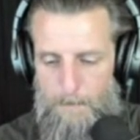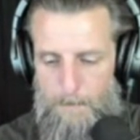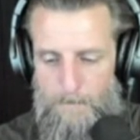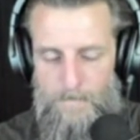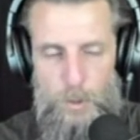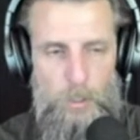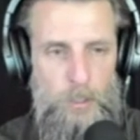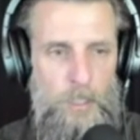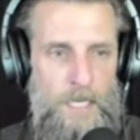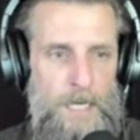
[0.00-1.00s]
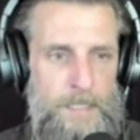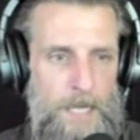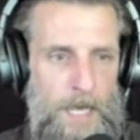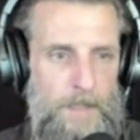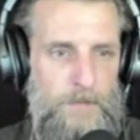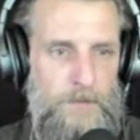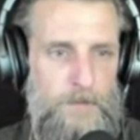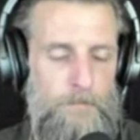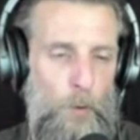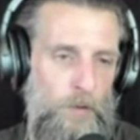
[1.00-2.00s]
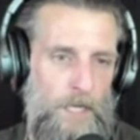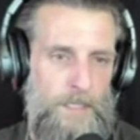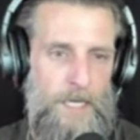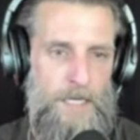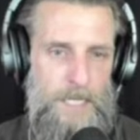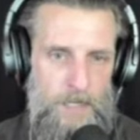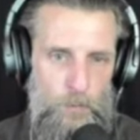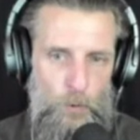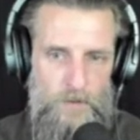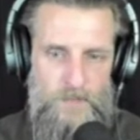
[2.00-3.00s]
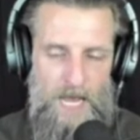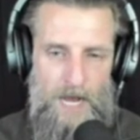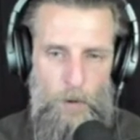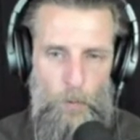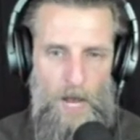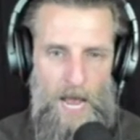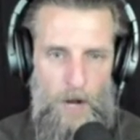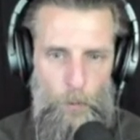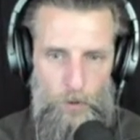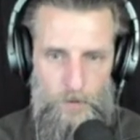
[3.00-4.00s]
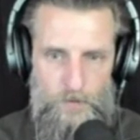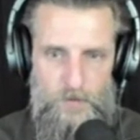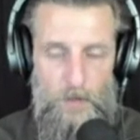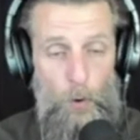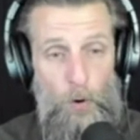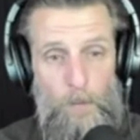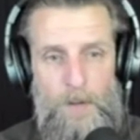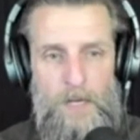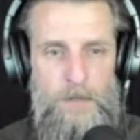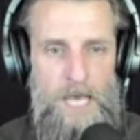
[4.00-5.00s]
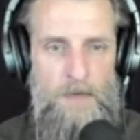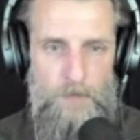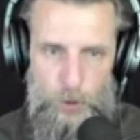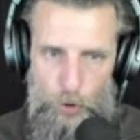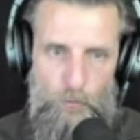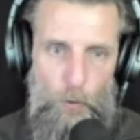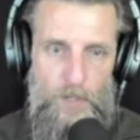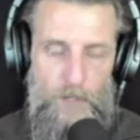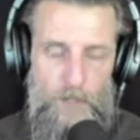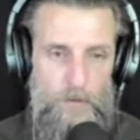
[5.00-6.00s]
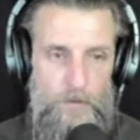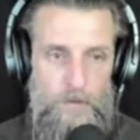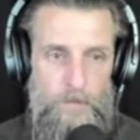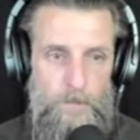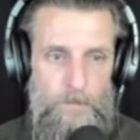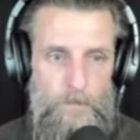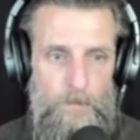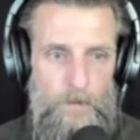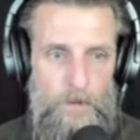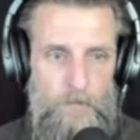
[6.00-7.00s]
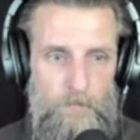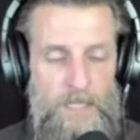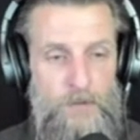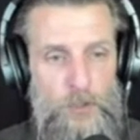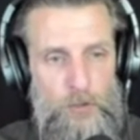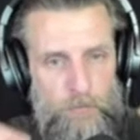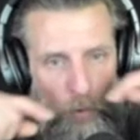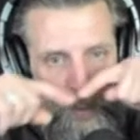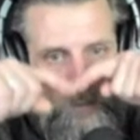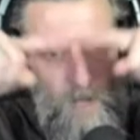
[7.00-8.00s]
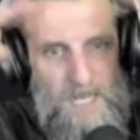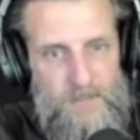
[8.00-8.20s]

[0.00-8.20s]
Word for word: you can look at it as more like an inwards outwards or better yet the toroidal right the toroidal as a